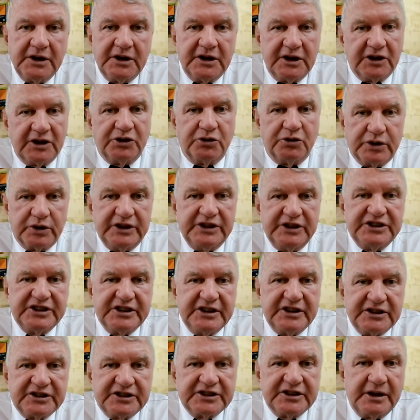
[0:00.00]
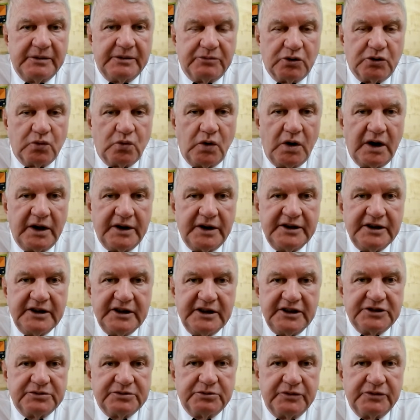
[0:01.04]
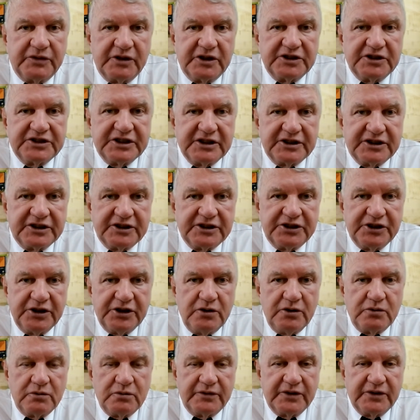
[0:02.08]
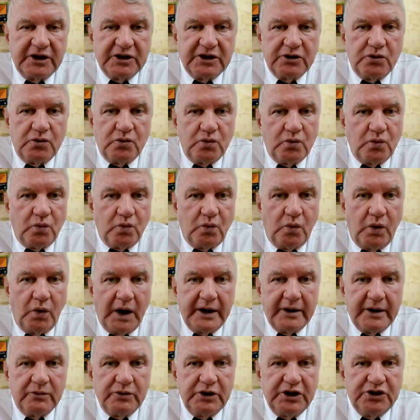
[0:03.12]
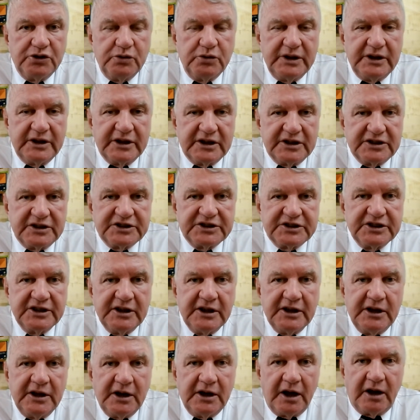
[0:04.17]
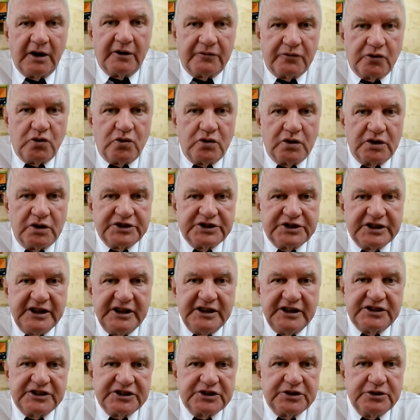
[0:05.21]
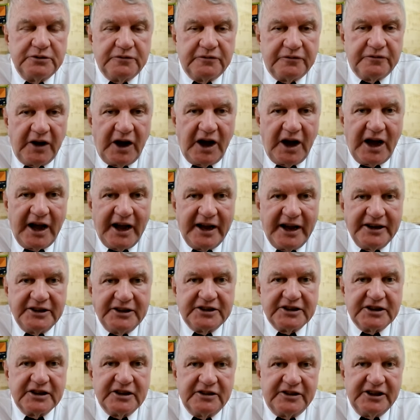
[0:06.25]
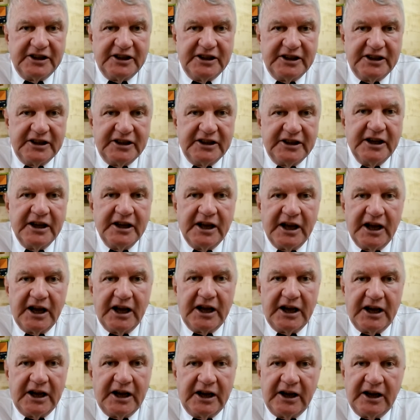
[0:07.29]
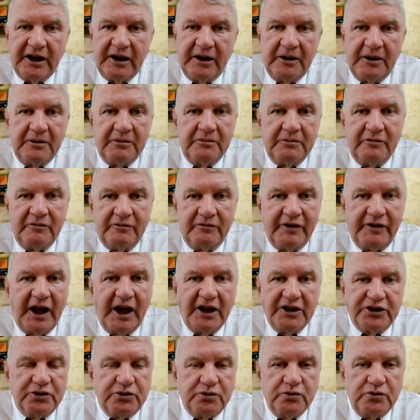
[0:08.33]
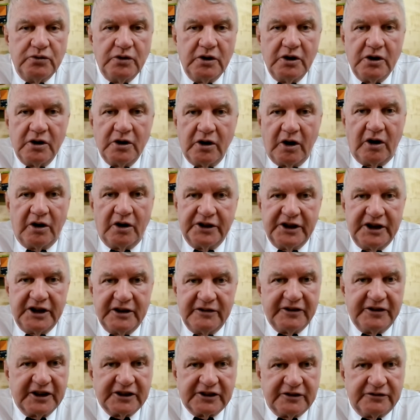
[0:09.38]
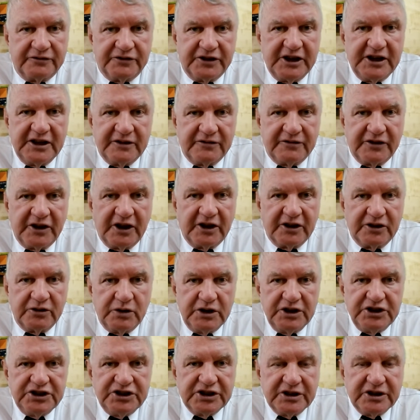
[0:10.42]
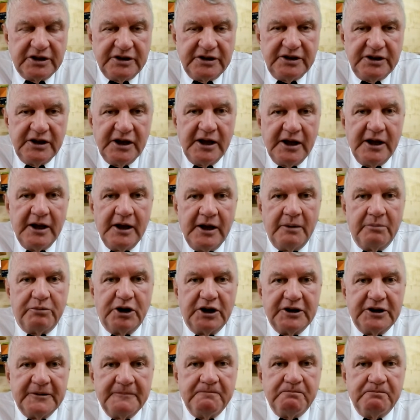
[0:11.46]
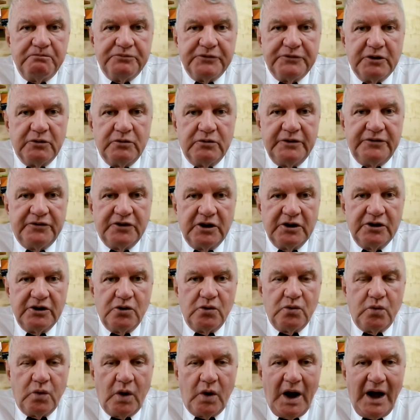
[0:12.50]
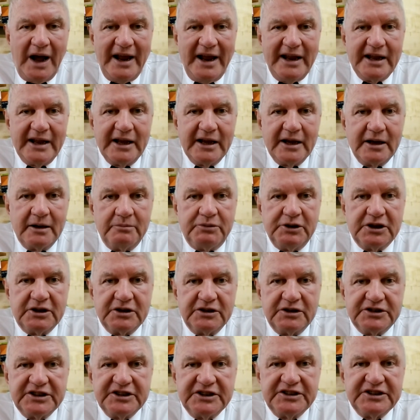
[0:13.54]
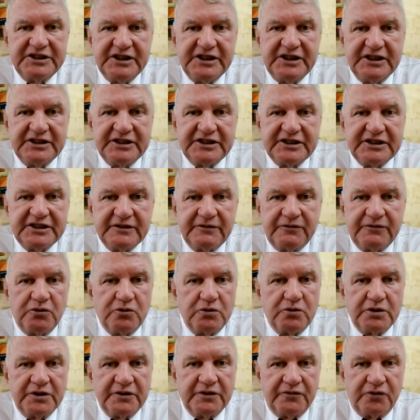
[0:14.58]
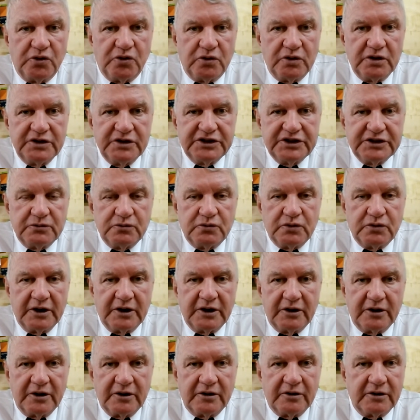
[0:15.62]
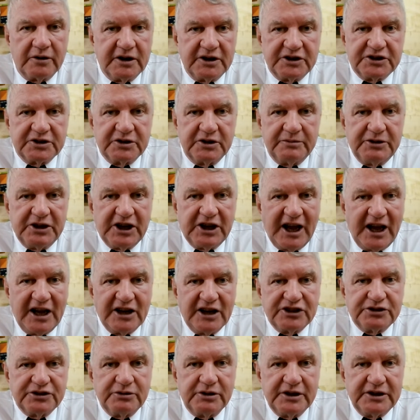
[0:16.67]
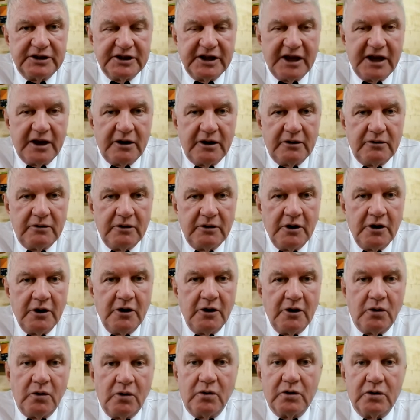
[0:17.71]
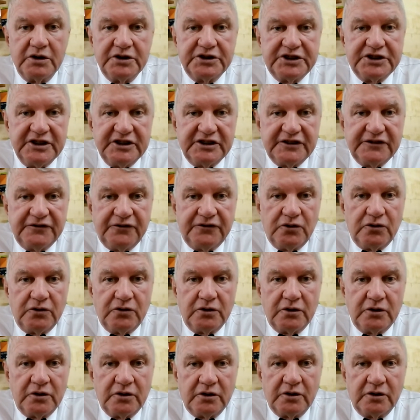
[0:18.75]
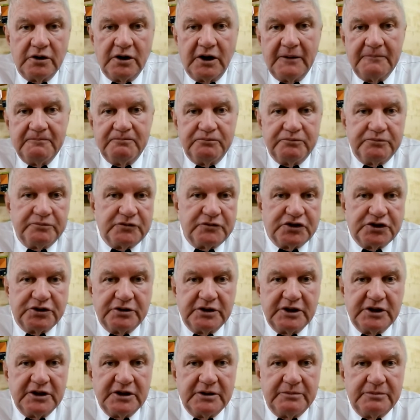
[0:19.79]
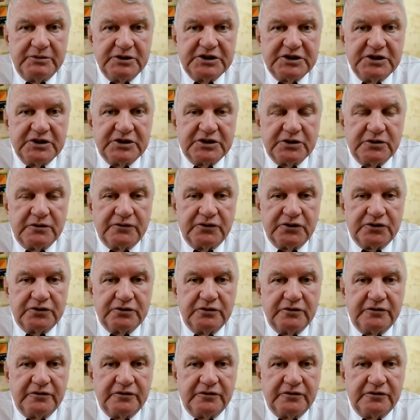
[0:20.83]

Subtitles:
And the reason it's number one is we've got to set the tone. We've got to know, why are we doing this? And of course, it's to find the value on the effective date of valuation. But we've got to know why, because is this for a divorce where it's going to be cash right now? Or is this for turning the business over to a